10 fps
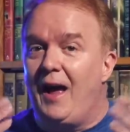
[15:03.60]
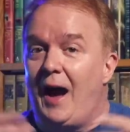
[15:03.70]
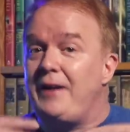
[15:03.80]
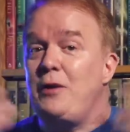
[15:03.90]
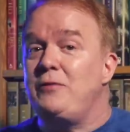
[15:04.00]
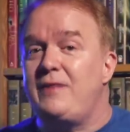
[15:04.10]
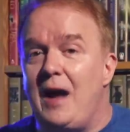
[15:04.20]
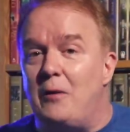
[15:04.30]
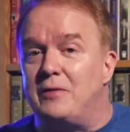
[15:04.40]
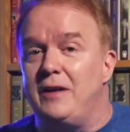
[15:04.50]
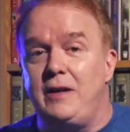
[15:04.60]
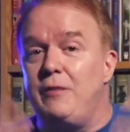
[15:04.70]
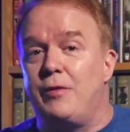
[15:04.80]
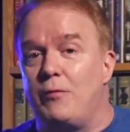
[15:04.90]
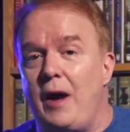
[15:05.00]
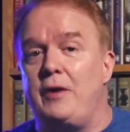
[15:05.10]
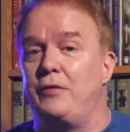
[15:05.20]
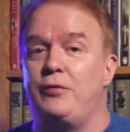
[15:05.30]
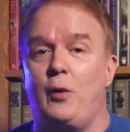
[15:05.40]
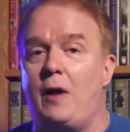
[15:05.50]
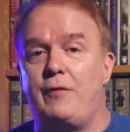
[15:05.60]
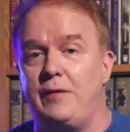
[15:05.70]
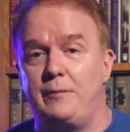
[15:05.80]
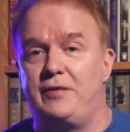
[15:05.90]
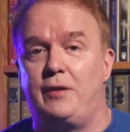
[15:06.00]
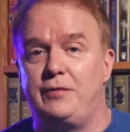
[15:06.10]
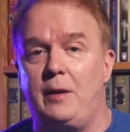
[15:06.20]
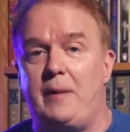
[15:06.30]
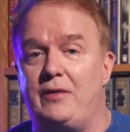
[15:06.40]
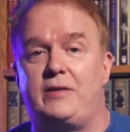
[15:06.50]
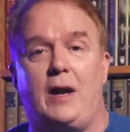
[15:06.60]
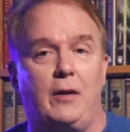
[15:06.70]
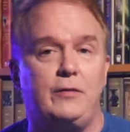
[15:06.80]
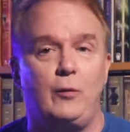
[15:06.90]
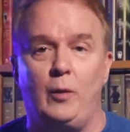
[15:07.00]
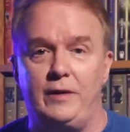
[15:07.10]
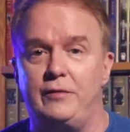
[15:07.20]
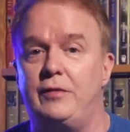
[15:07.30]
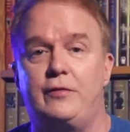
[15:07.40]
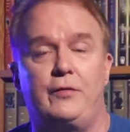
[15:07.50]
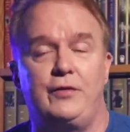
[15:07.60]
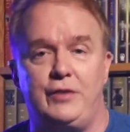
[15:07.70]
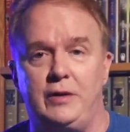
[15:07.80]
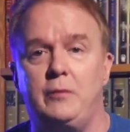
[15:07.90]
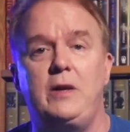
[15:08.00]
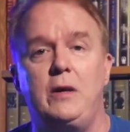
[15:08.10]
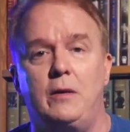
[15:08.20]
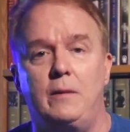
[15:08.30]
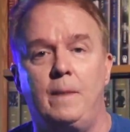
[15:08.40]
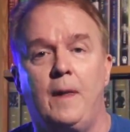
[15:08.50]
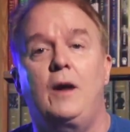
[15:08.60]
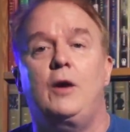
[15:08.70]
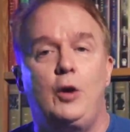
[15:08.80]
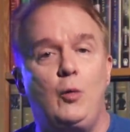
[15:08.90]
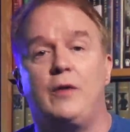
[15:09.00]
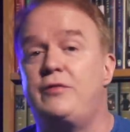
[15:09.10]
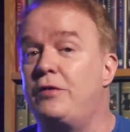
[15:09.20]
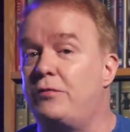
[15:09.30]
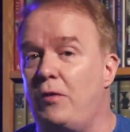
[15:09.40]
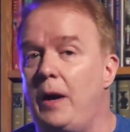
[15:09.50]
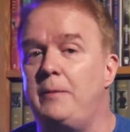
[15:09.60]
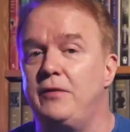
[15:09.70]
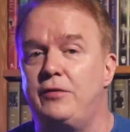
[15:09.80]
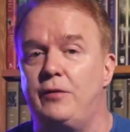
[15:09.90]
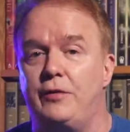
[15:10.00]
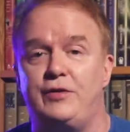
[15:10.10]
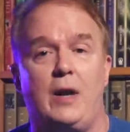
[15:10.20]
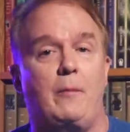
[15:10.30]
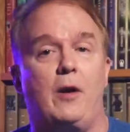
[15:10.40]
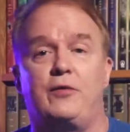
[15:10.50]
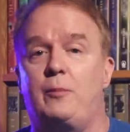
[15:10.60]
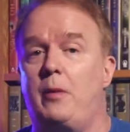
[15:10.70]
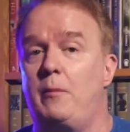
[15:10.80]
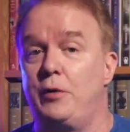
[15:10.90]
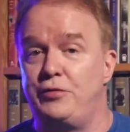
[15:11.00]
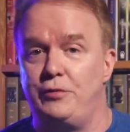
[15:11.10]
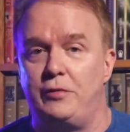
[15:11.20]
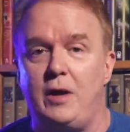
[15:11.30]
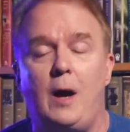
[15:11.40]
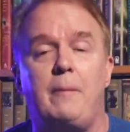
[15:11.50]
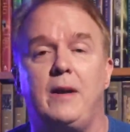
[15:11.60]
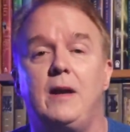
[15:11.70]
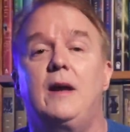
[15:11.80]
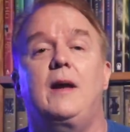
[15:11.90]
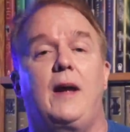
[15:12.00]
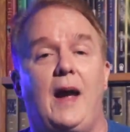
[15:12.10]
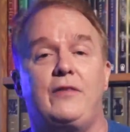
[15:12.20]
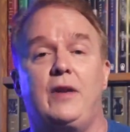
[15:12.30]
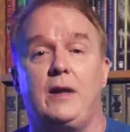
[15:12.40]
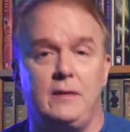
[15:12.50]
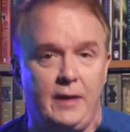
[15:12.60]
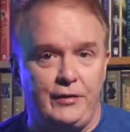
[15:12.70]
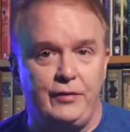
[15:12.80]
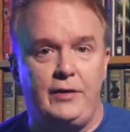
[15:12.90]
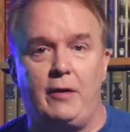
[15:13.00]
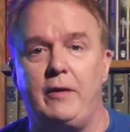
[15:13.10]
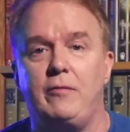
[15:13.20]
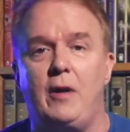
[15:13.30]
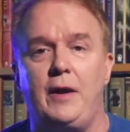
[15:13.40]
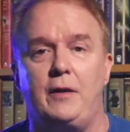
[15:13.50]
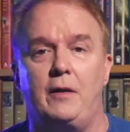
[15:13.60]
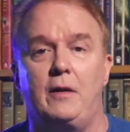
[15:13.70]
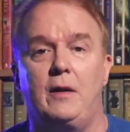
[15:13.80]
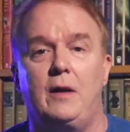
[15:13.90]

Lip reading: I don't doubt any of the writers who offered themselves up as character witnesses for Gene O'Neill, who was described in Silver Shamrock's promotional copy as a legendary writer.